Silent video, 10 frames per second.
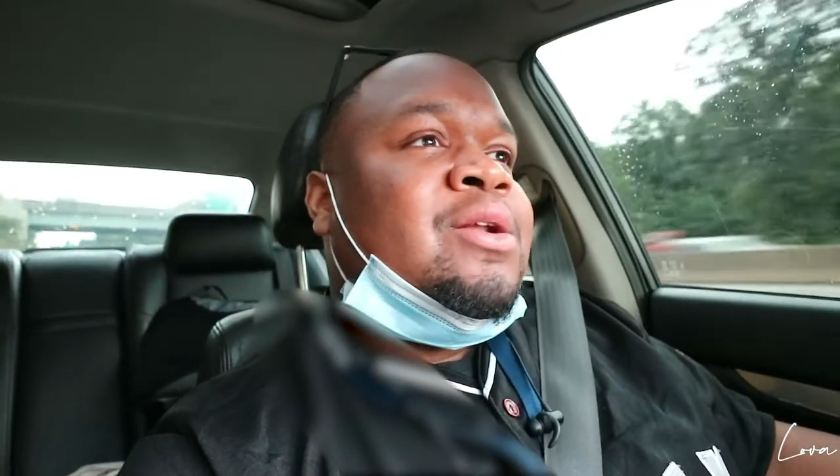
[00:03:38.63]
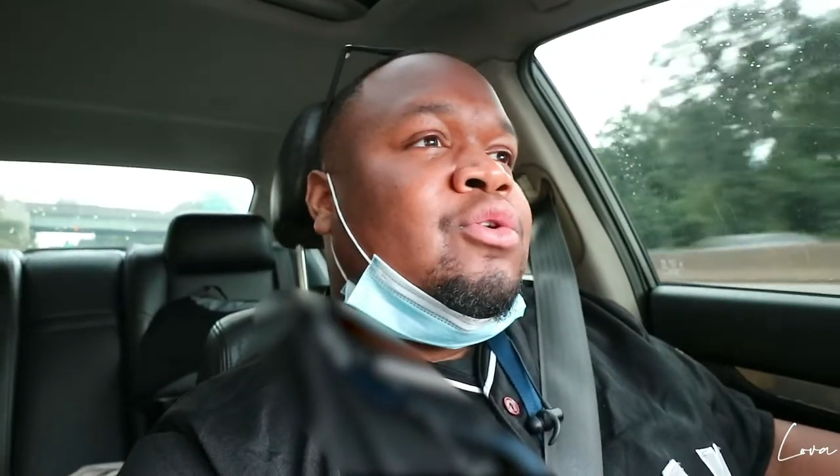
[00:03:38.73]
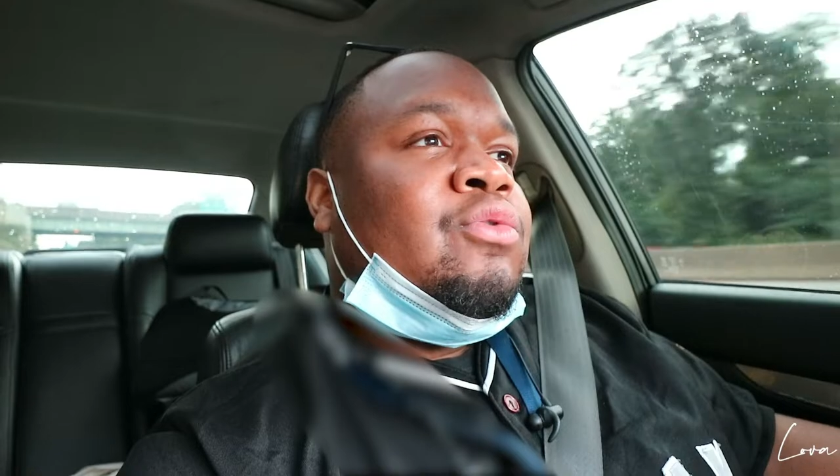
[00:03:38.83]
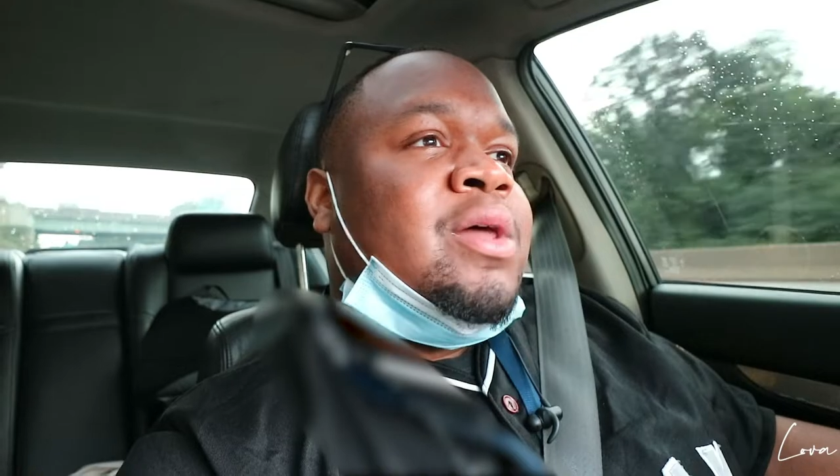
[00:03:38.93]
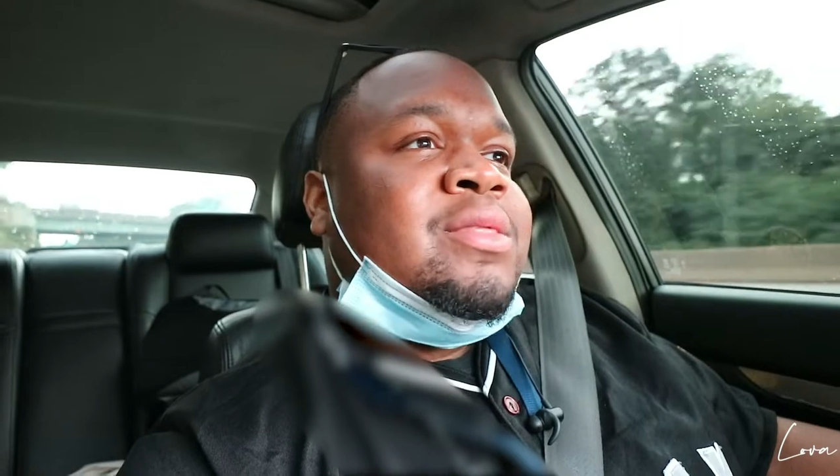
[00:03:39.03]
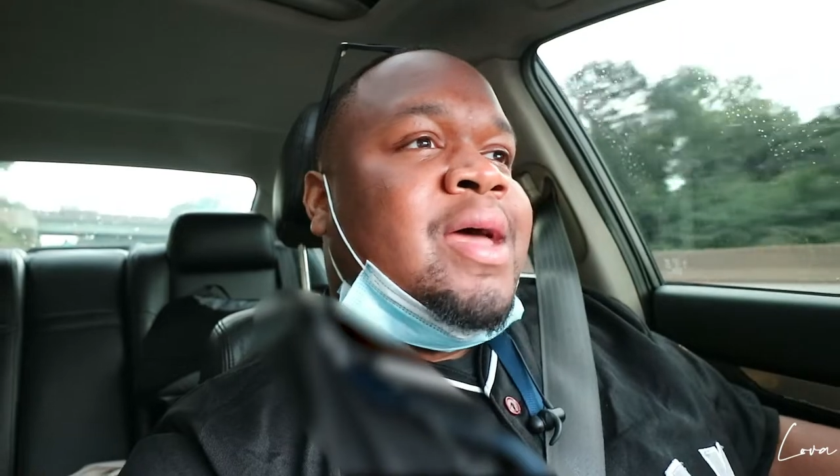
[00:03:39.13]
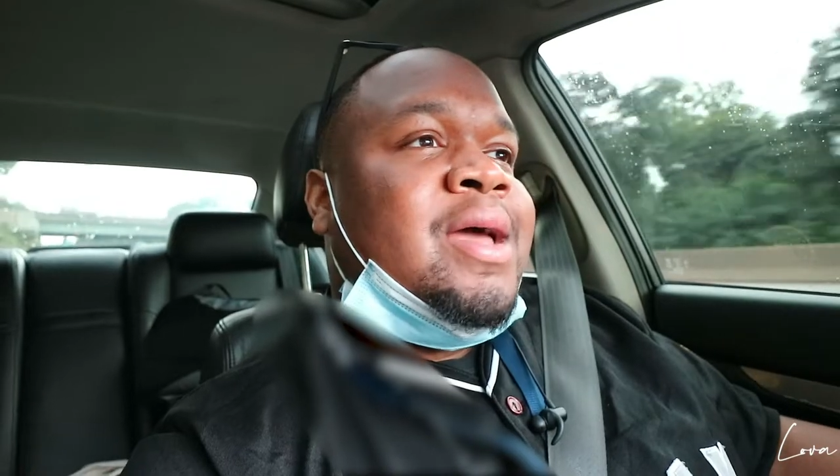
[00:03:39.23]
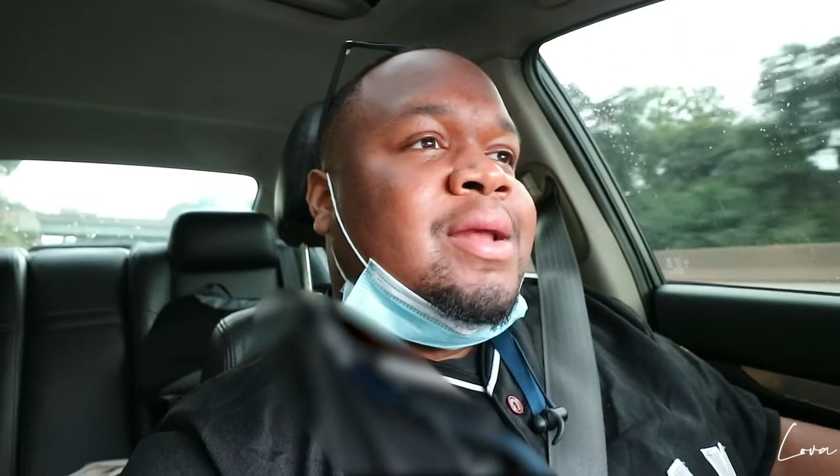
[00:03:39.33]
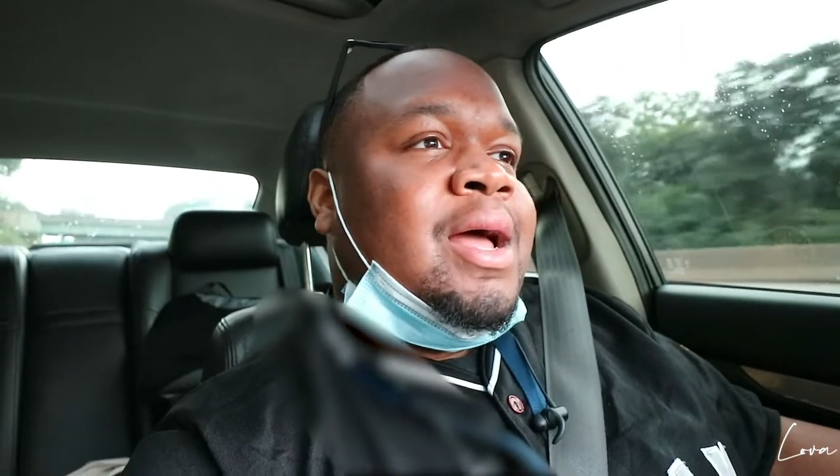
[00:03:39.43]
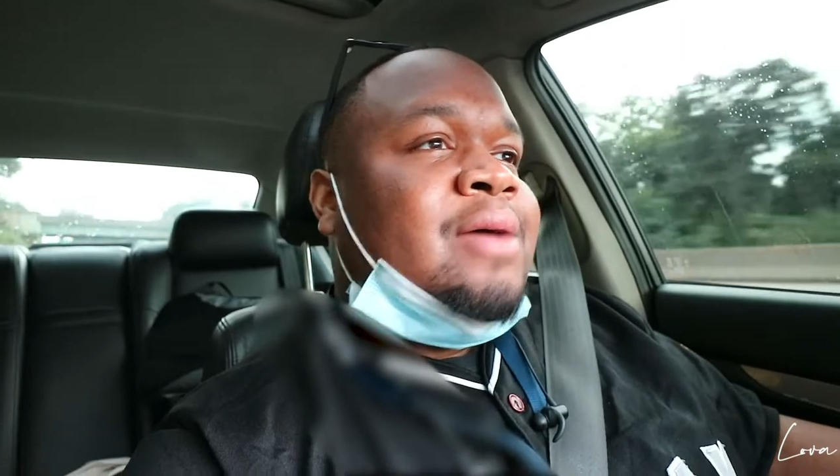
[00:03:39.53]
They don't run
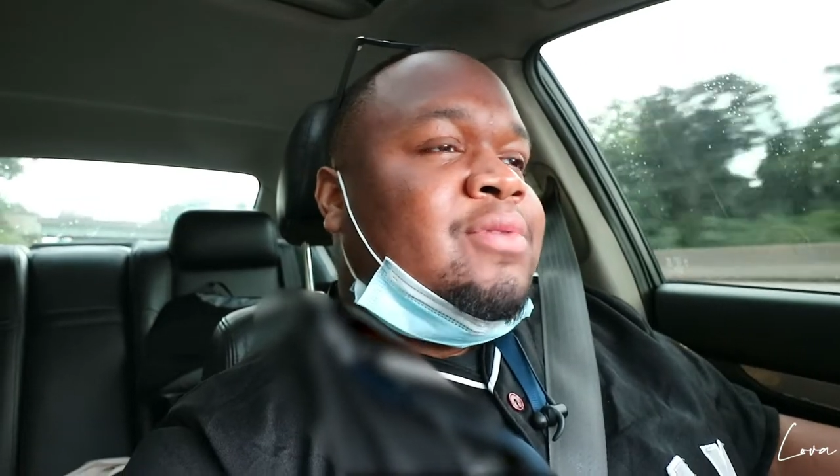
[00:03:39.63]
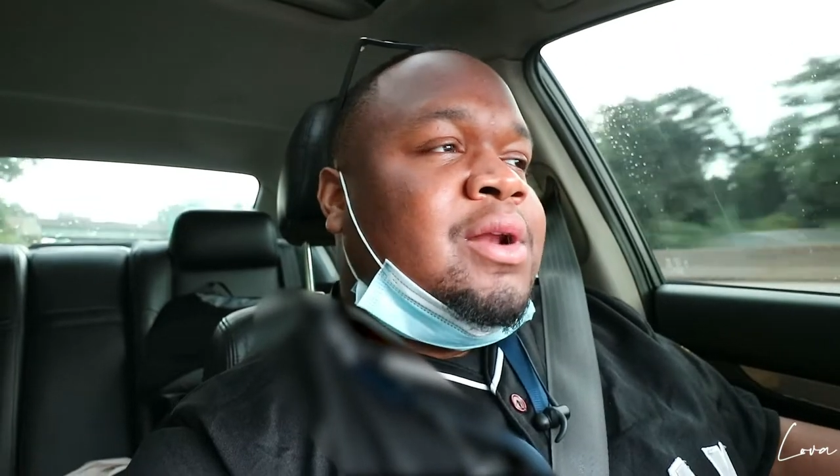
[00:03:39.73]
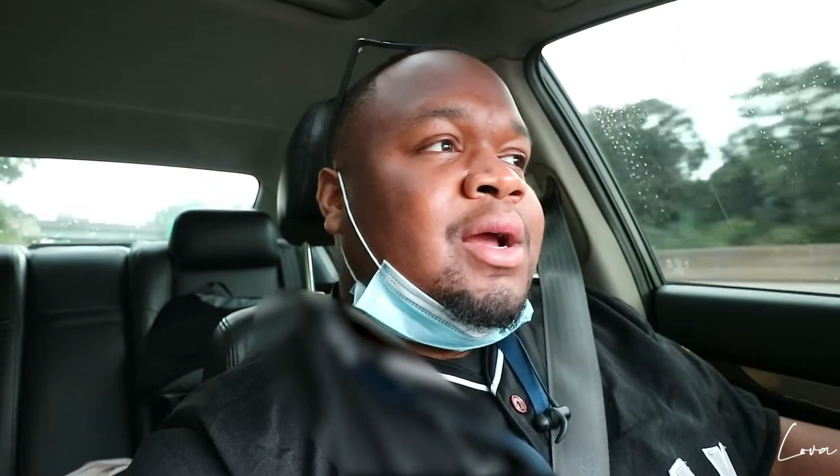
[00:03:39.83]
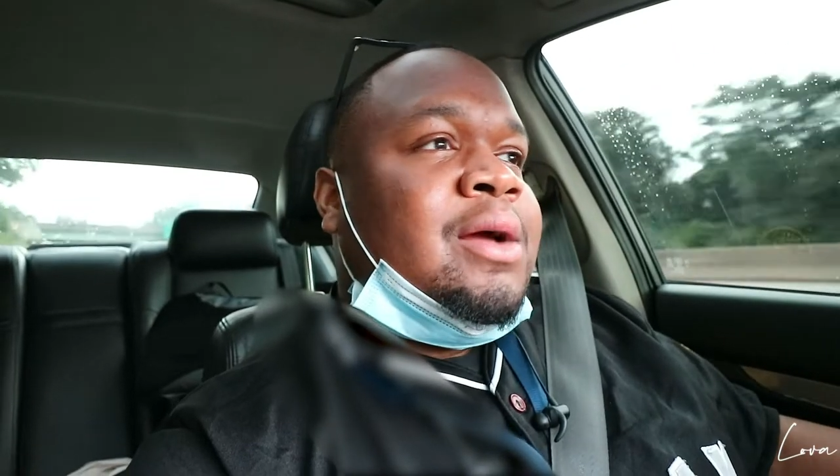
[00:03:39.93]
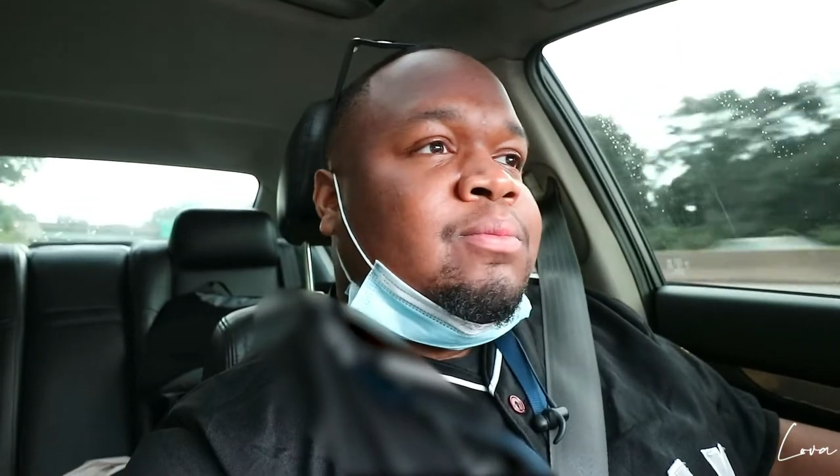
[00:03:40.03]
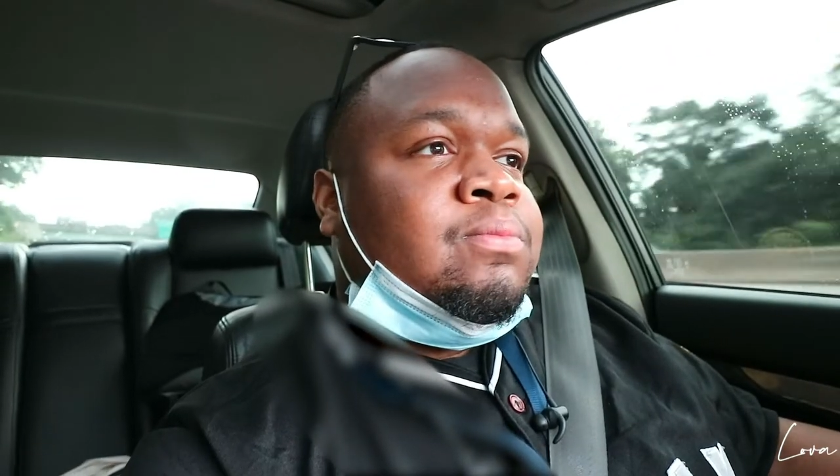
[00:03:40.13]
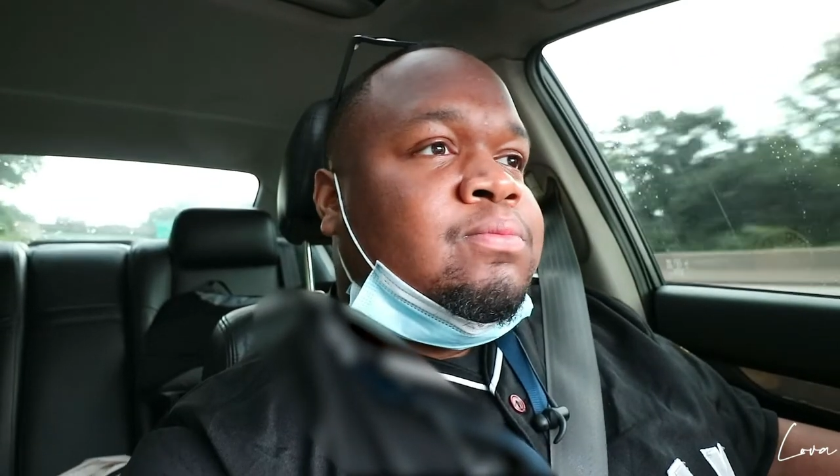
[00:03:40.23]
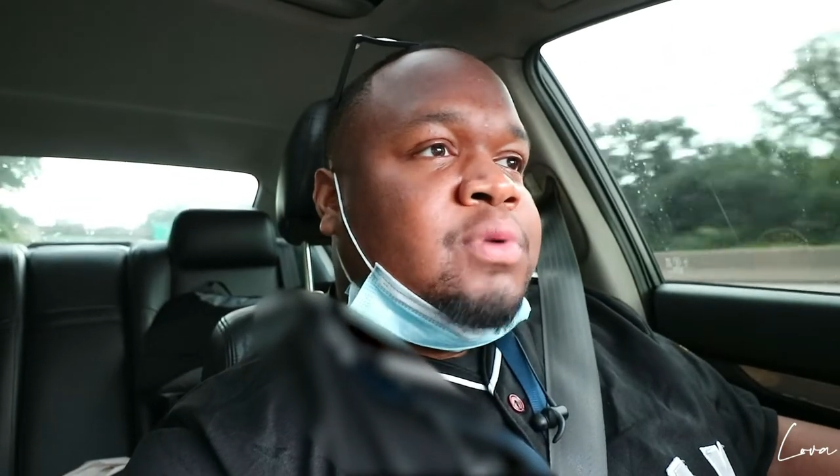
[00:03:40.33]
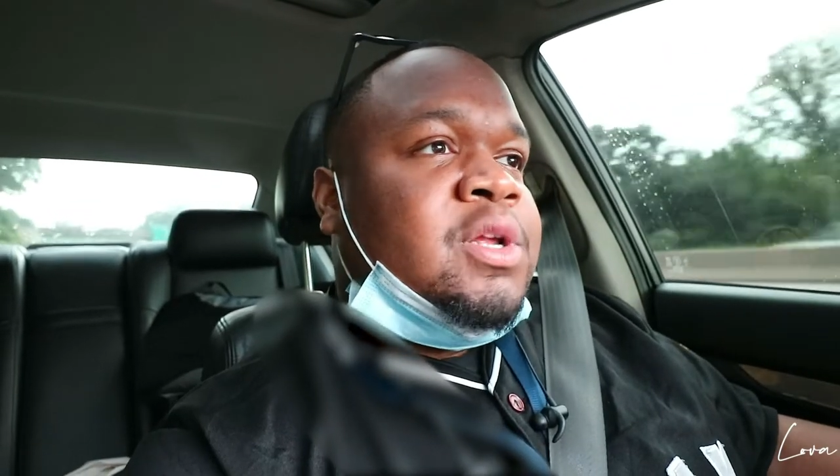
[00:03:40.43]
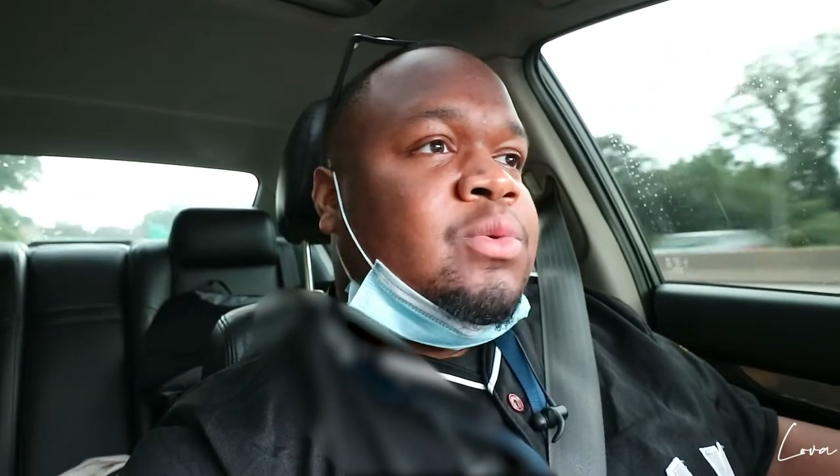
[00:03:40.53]
that. I have, you know, I
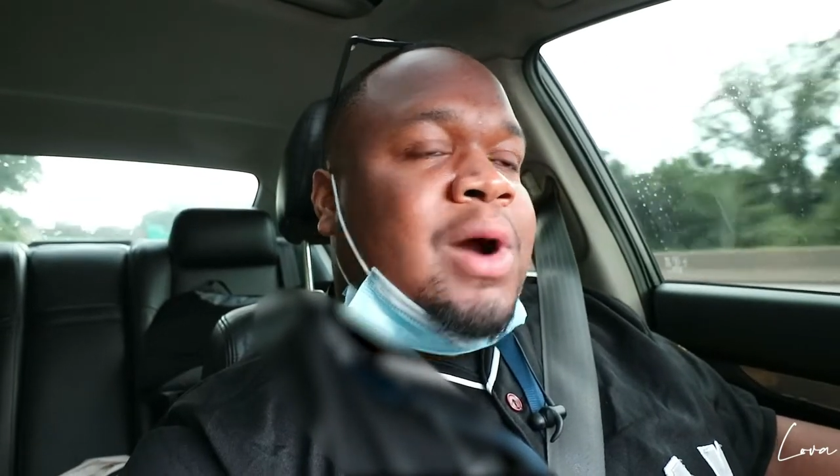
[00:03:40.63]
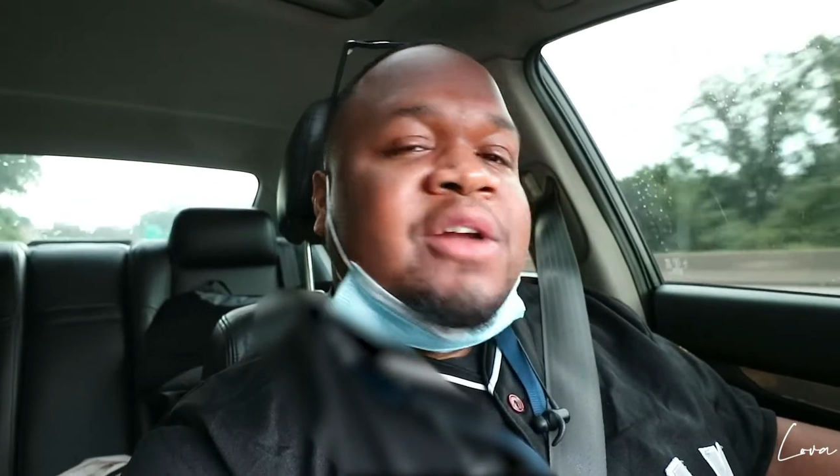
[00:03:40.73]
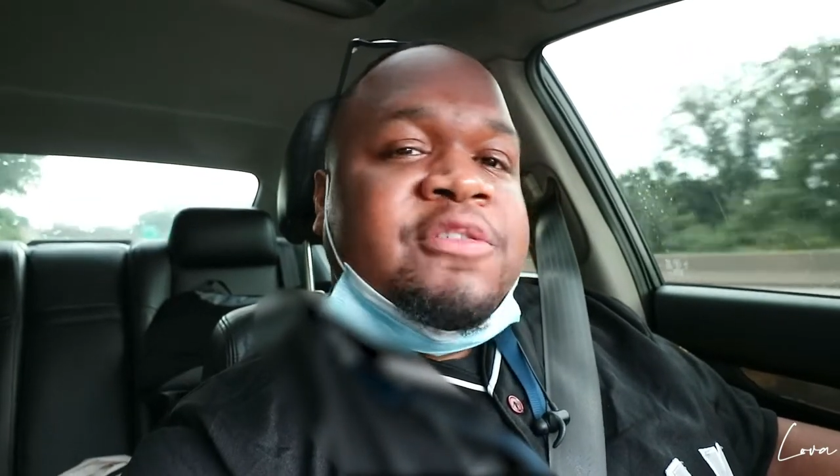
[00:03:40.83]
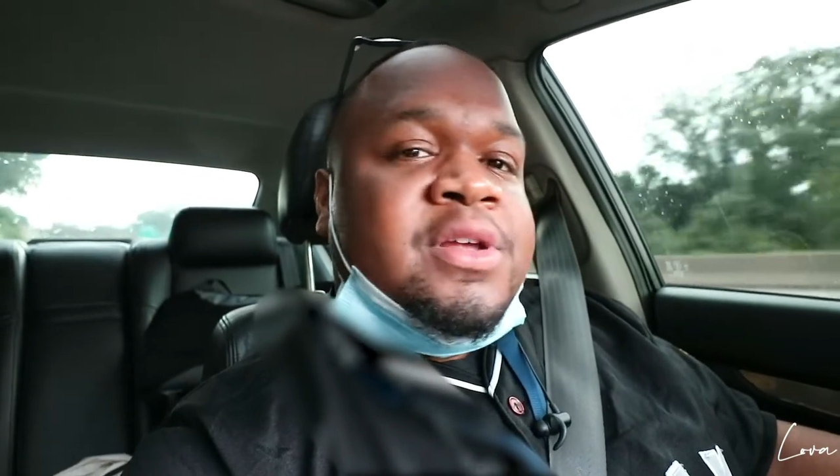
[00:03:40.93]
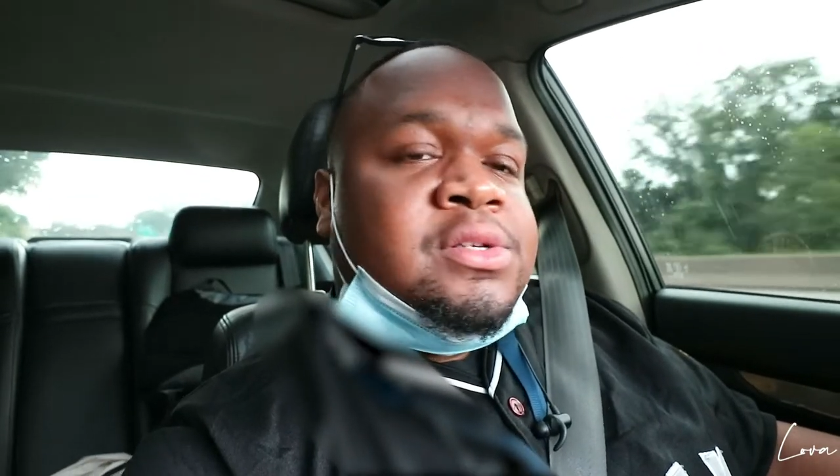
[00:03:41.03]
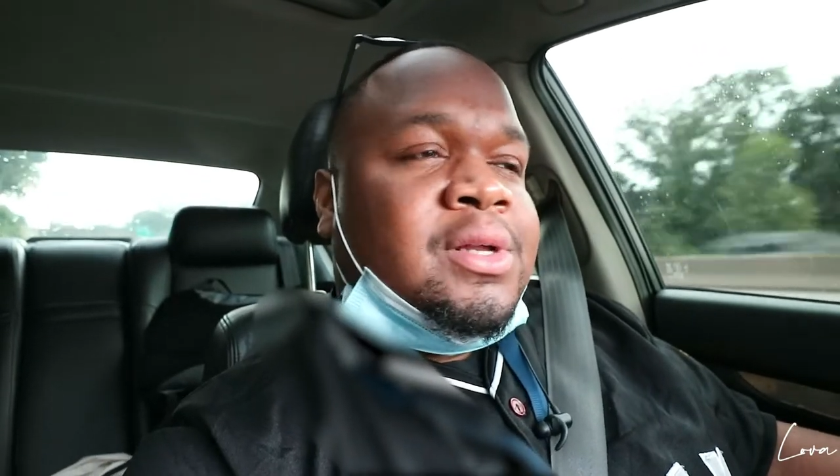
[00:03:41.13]
got pretty wide feet,